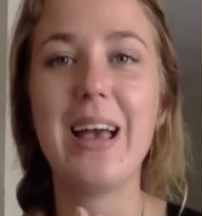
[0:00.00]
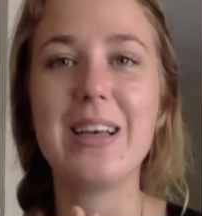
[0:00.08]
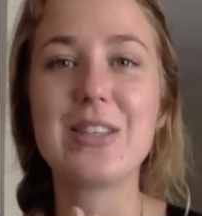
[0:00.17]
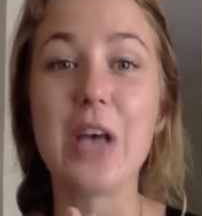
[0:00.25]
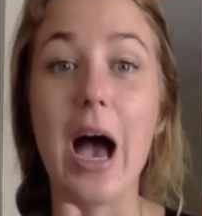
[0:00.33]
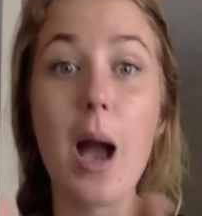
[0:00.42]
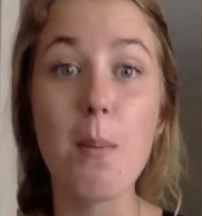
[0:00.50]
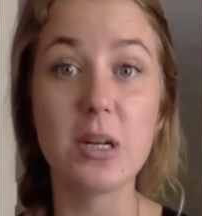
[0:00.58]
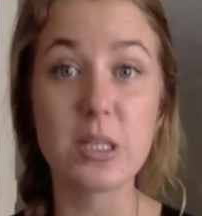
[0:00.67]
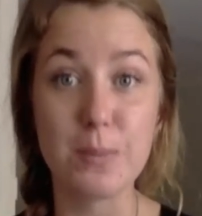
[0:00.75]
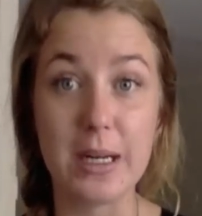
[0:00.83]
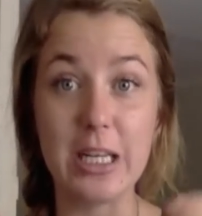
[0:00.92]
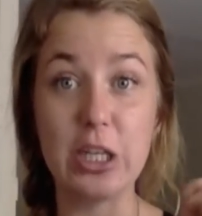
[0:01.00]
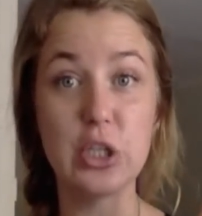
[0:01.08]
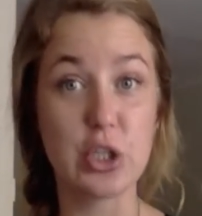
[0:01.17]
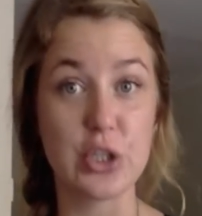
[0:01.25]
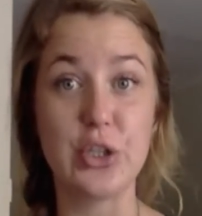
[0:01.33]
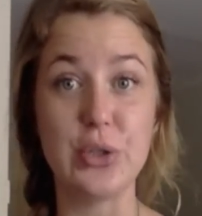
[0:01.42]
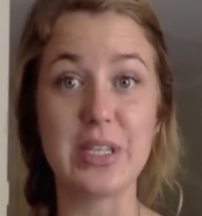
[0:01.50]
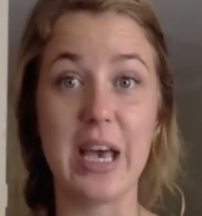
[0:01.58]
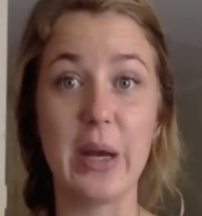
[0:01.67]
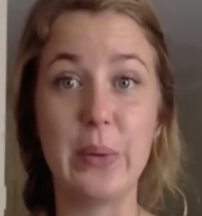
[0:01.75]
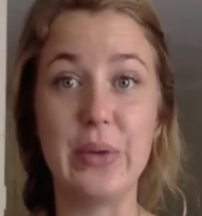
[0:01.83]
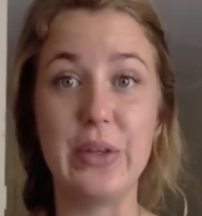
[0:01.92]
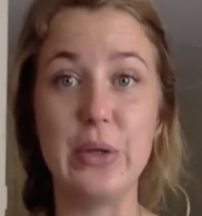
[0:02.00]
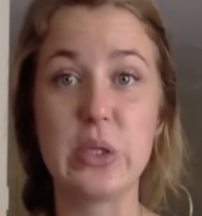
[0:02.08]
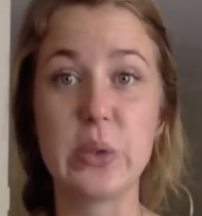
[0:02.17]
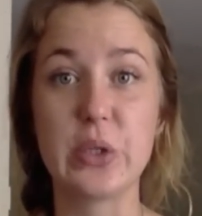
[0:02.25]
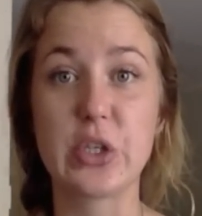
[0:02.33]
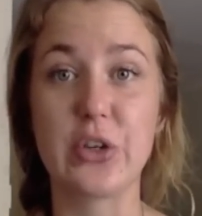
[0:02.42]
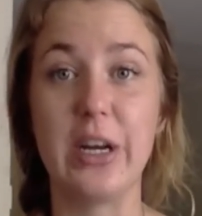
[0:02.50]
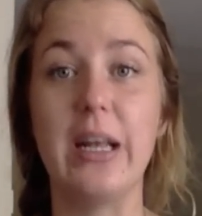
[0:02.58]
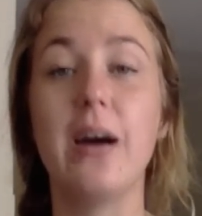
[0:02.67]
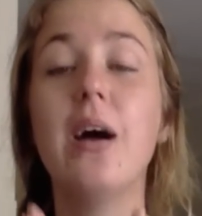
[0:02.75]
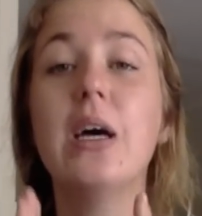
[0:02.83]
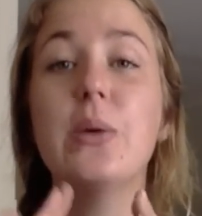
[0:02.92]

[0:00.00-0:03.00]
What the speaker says: So how much money should you take with you to Australia?